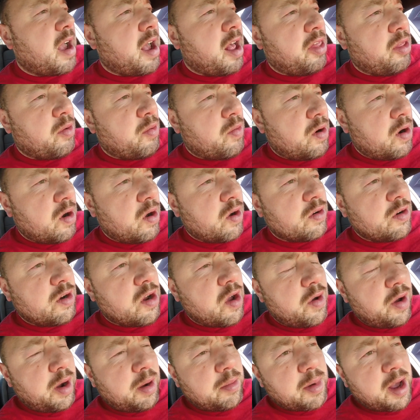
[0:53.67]
on the road
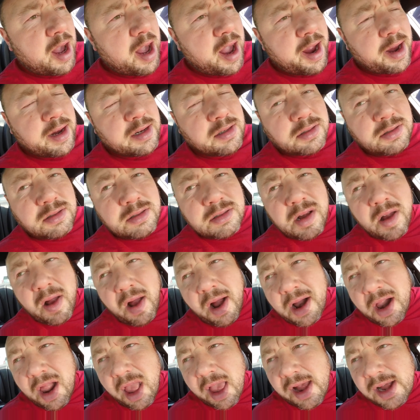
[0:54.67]
going by
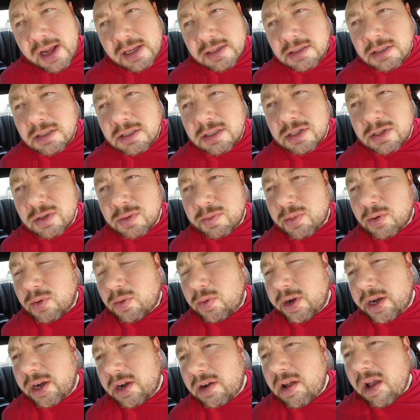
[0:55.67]
super
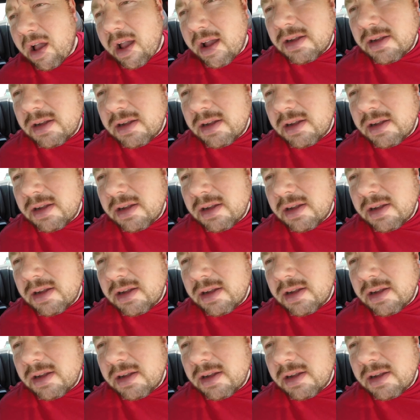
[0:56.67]
weird.